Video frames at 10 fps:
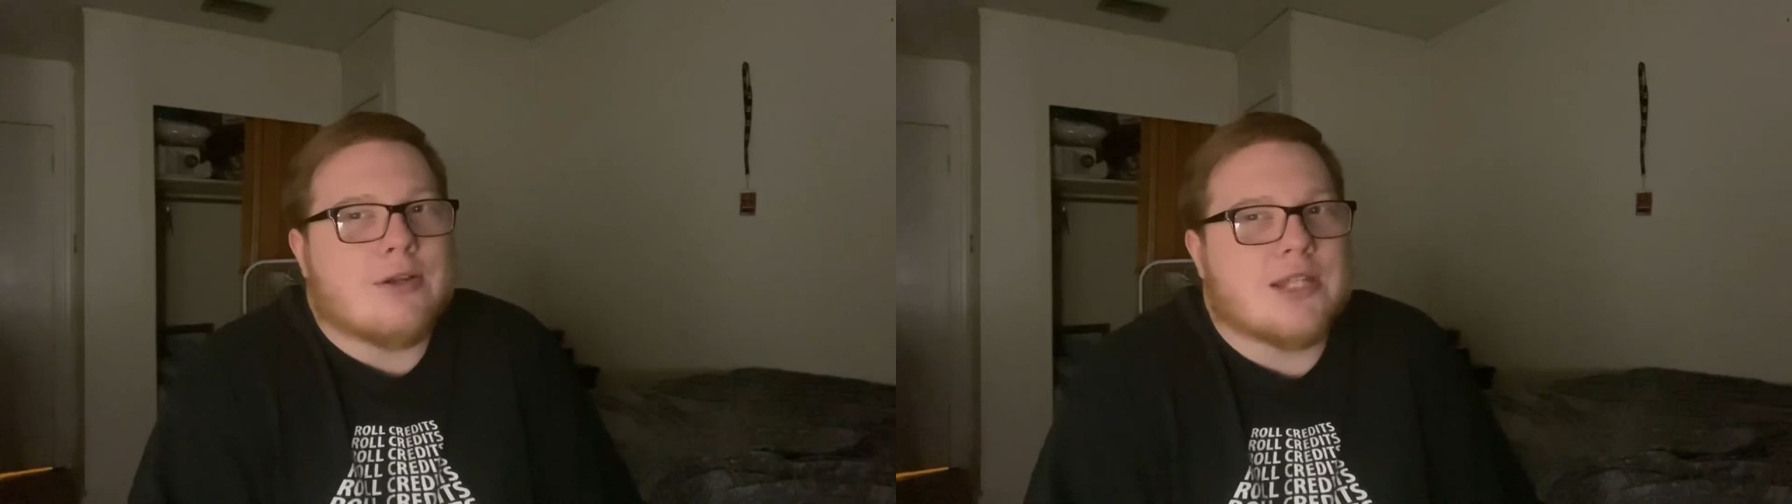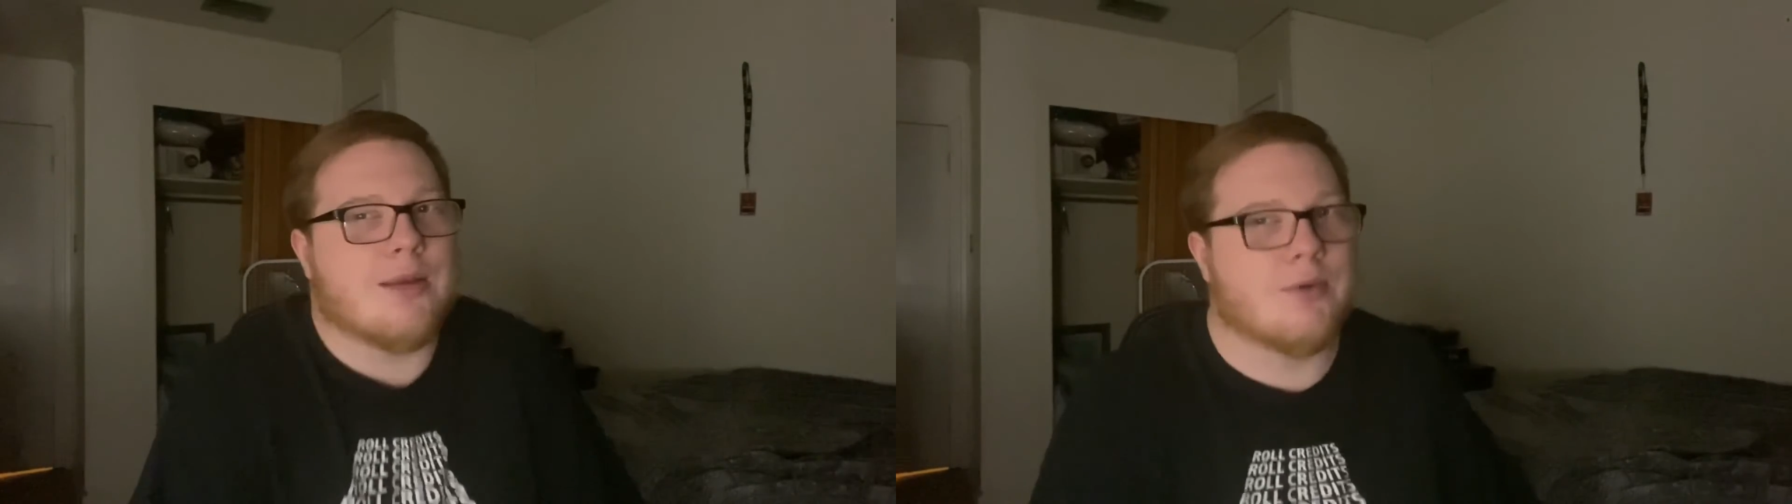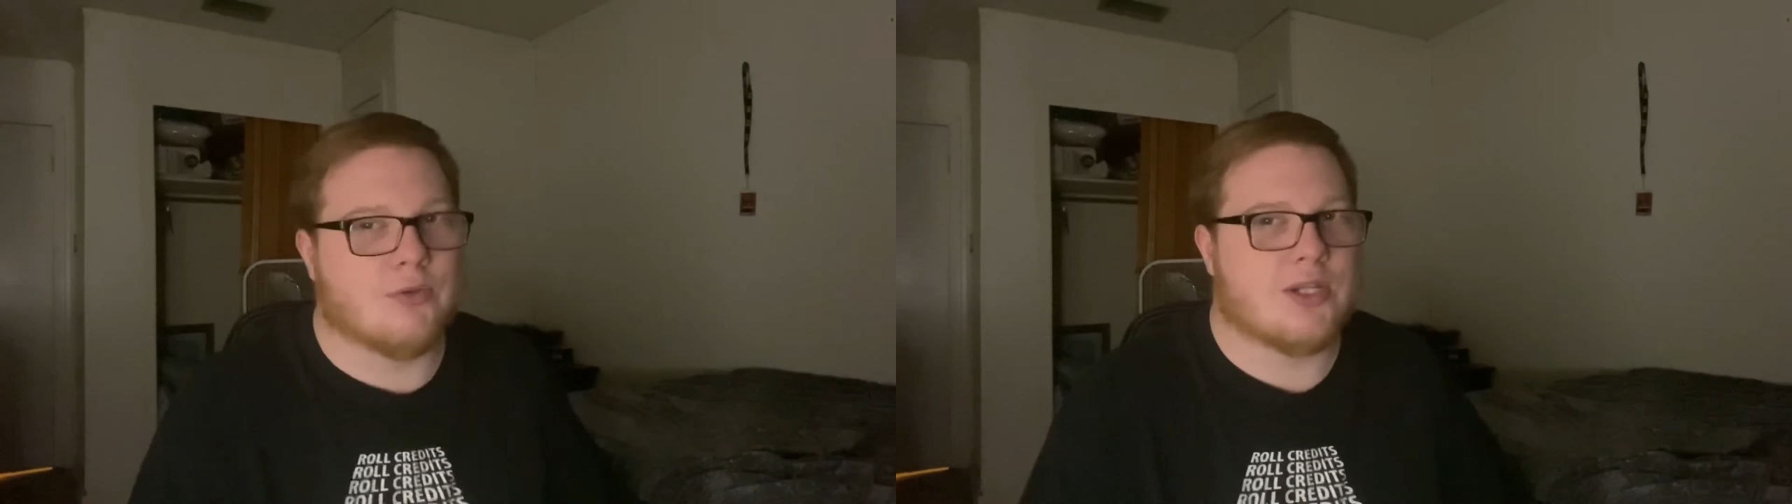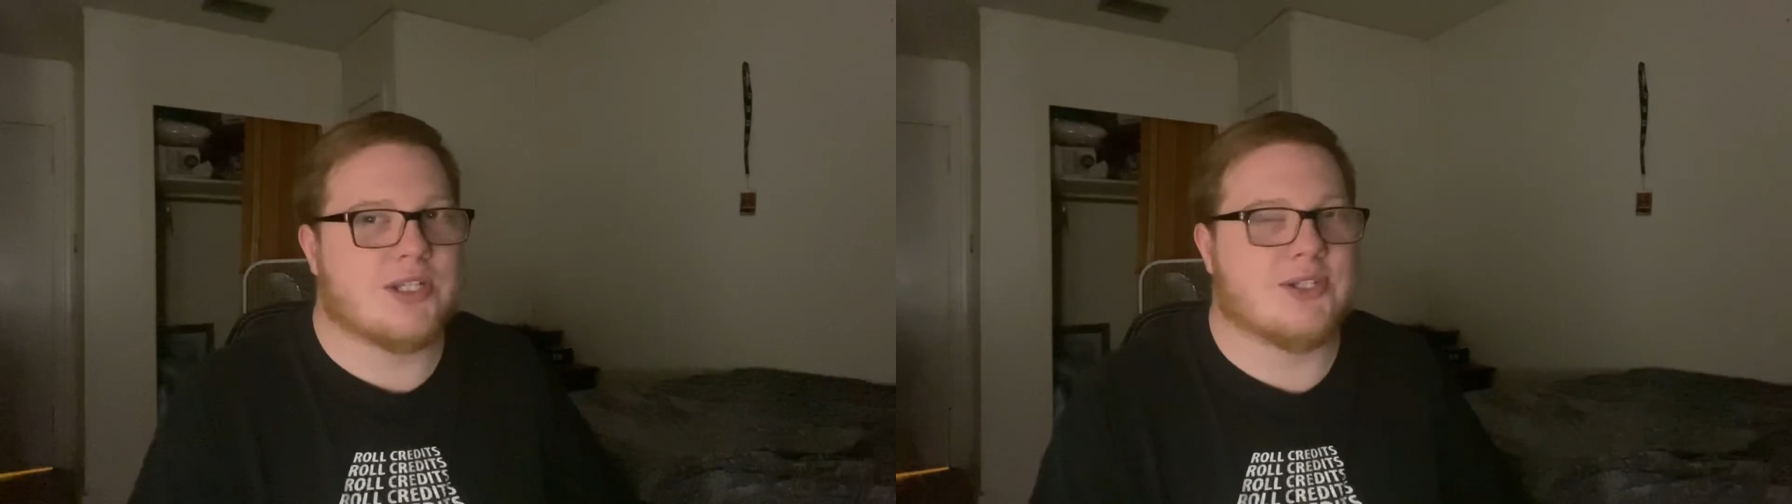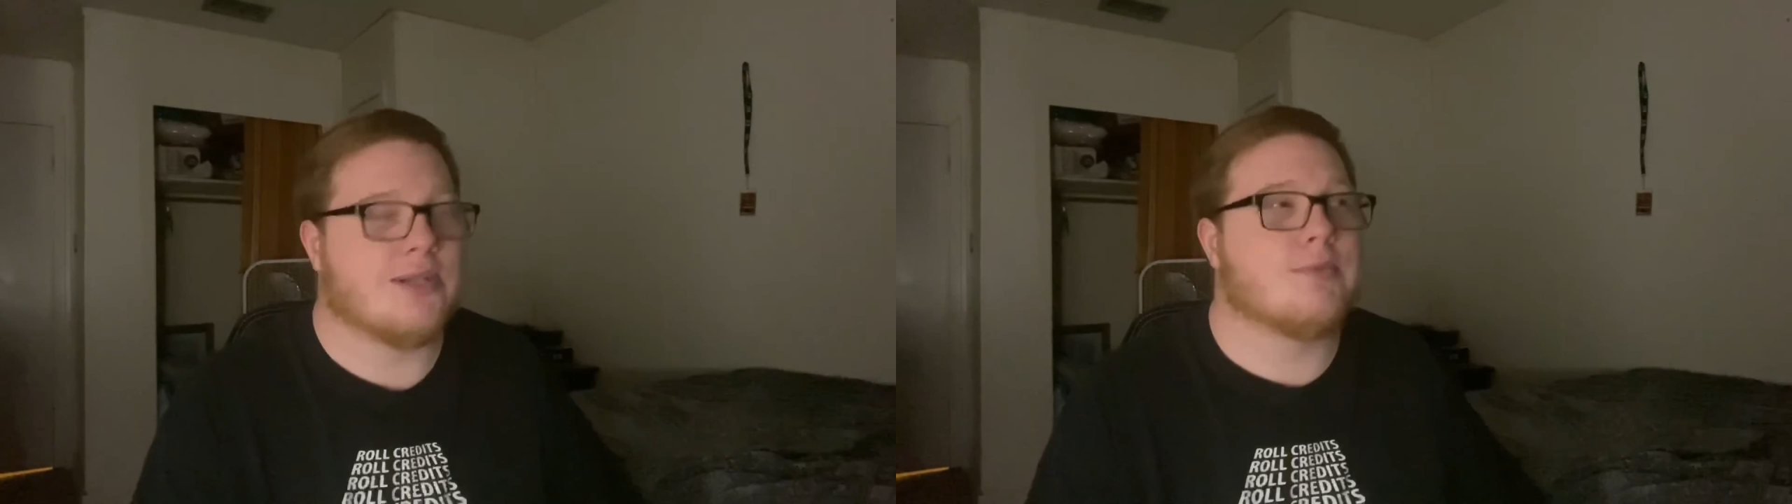time I was watching
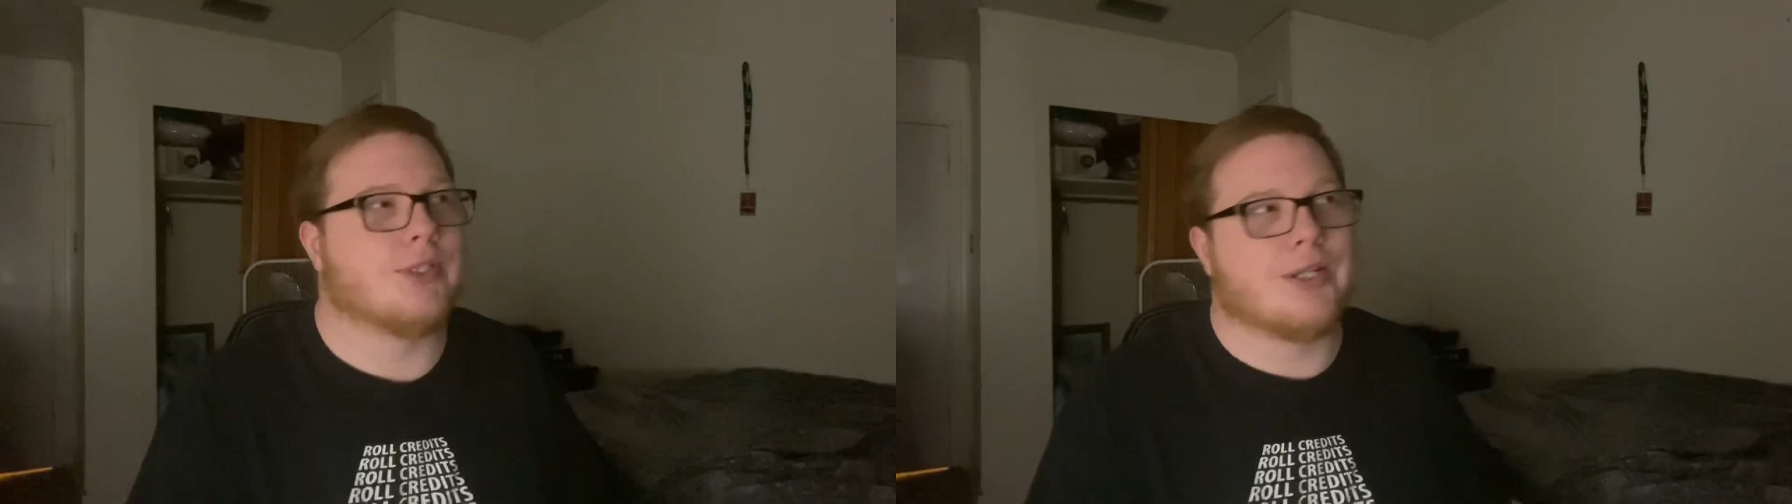this episode,